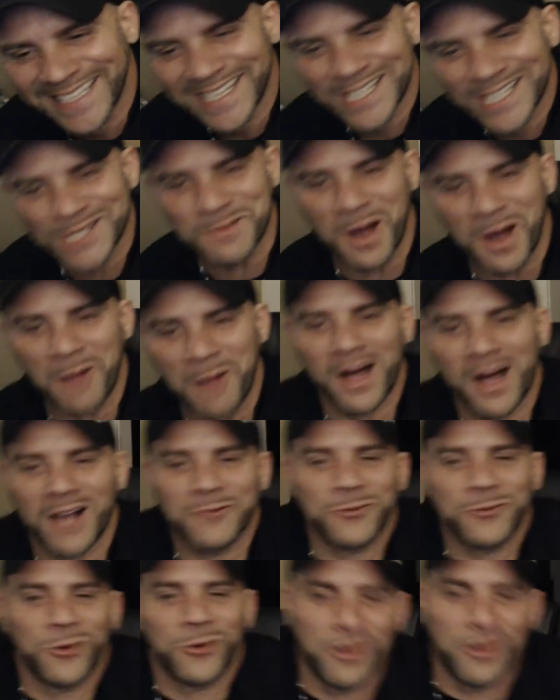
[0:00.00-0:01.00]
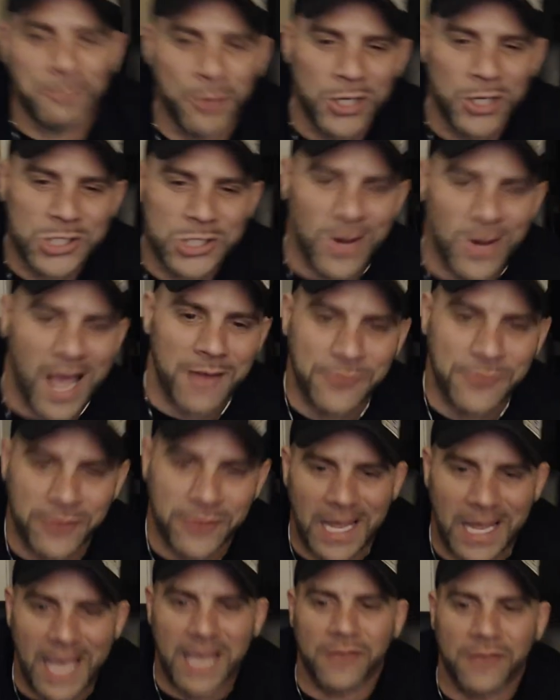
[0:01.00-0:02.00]
Small block Ford, push rod for
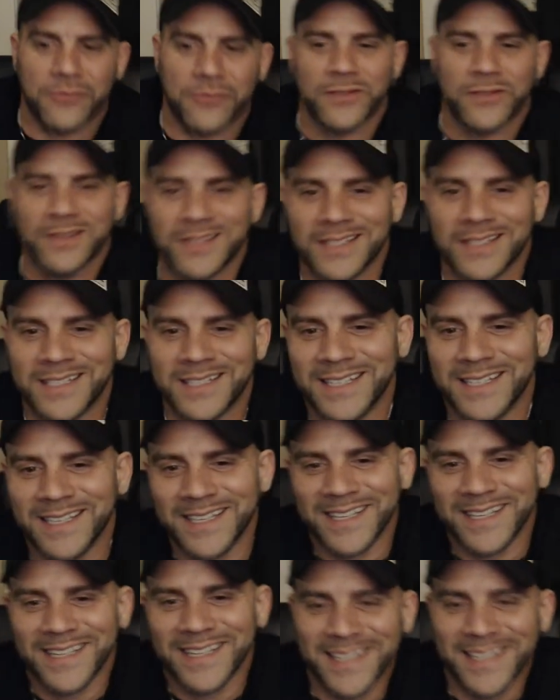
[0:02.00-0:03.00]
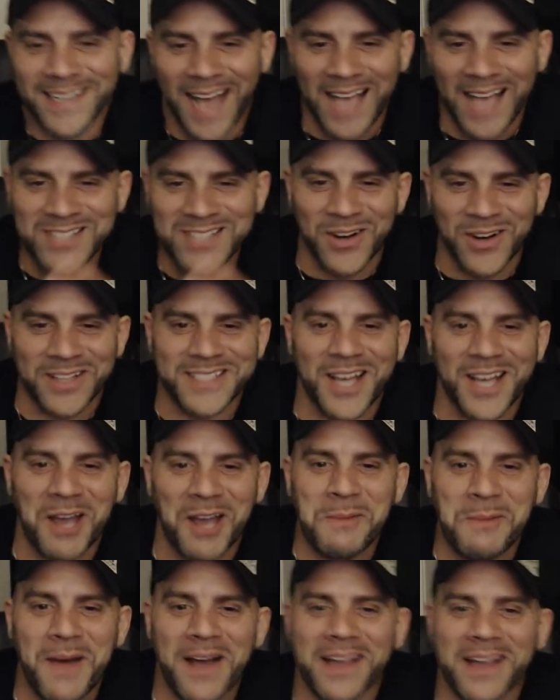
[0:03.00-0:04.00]
life. I started
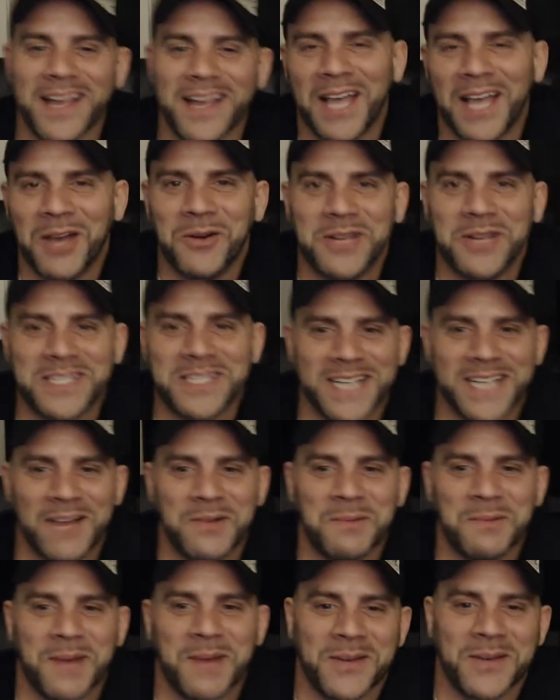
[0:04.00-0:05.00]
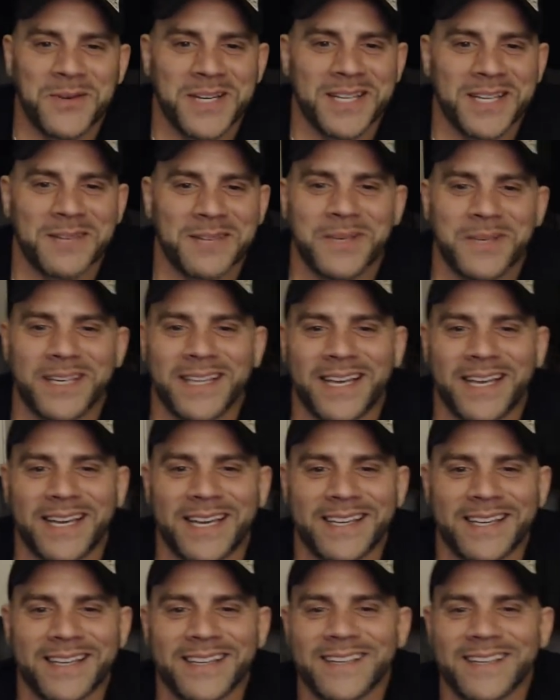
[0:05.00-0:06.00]
talking about coyotes, and everybody wanted to be
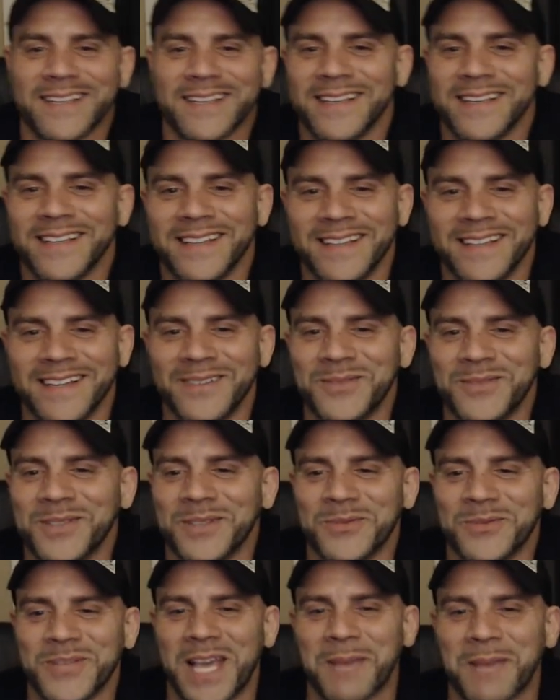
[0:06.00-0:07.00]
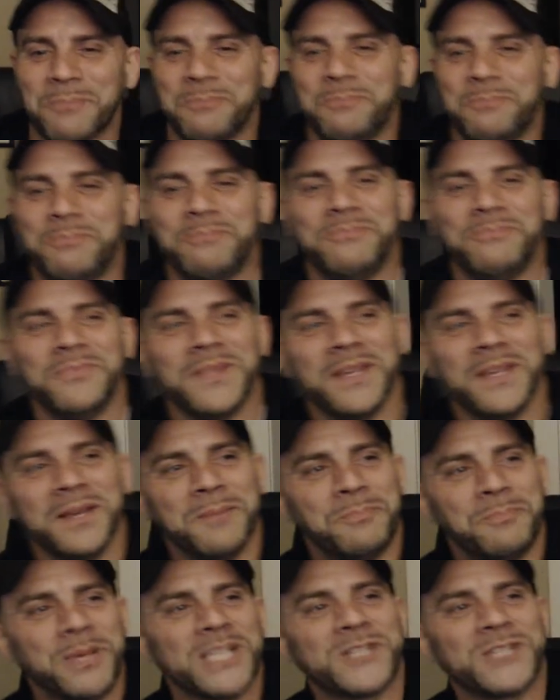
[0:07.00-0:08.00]
like, it was like
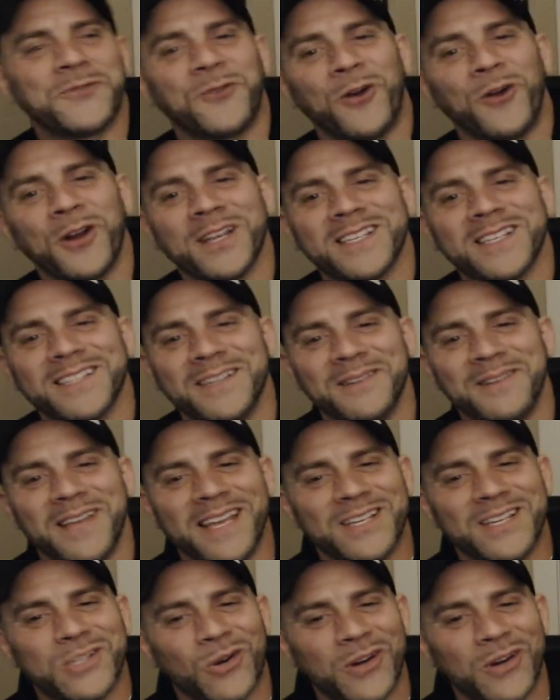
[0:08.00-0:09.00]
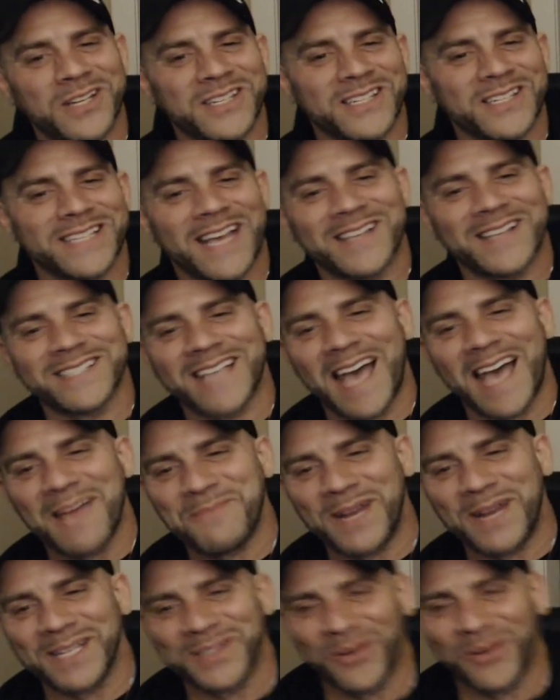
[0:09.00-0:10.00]
pitchforks and, and torches
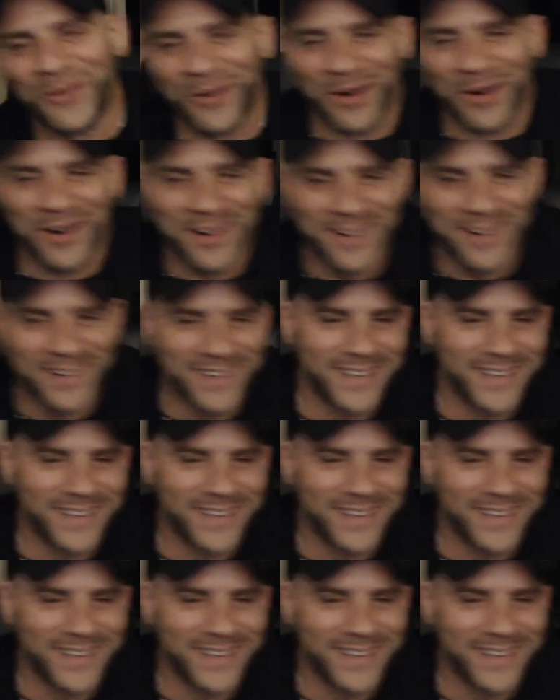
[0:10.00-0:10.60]
outside my door.